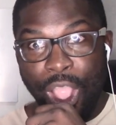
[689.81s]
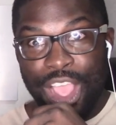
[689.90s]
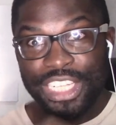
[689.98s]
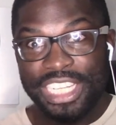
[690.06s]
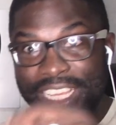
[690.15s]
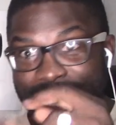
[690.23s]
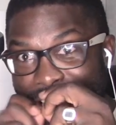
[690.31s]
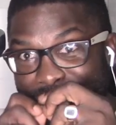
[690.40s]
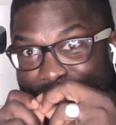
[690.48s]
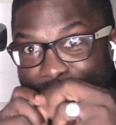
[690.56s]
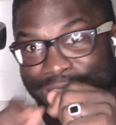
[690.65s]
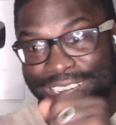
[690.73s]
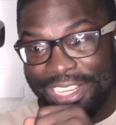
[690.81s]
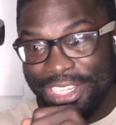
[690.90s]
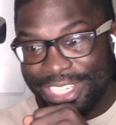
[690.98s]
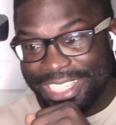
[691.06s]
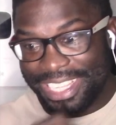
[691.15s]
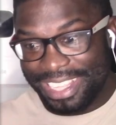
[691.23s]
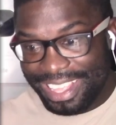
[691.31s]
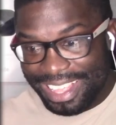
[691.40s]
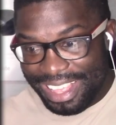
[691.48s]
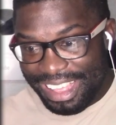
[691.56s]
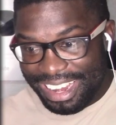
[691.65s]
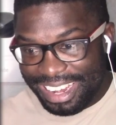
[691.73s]
She gasped and it just...
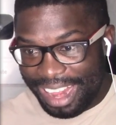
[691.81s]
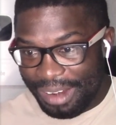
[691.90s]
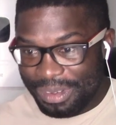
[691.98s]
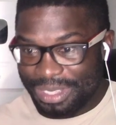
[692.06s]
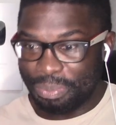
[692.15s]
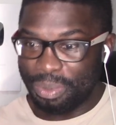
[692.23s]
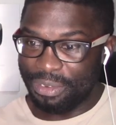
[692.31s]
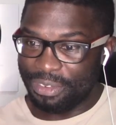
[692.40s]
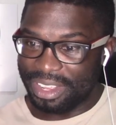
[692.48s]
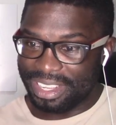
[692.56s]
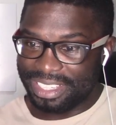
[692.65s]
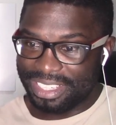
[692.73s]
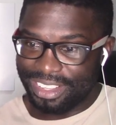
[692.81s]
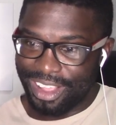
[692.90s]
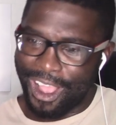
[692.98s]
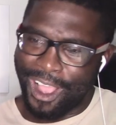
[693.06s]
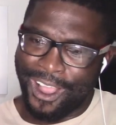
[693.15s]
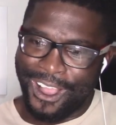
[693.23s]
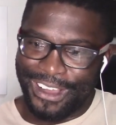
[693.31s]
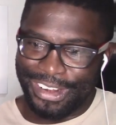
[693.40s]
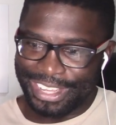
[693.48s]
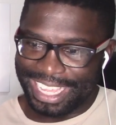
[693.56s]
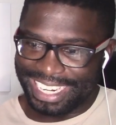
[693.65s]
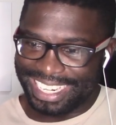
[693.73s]
That was perfect. Oh,
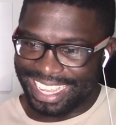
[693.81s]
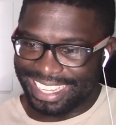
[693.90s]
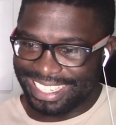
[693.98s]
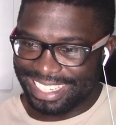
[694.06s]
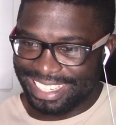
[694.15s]
look at that.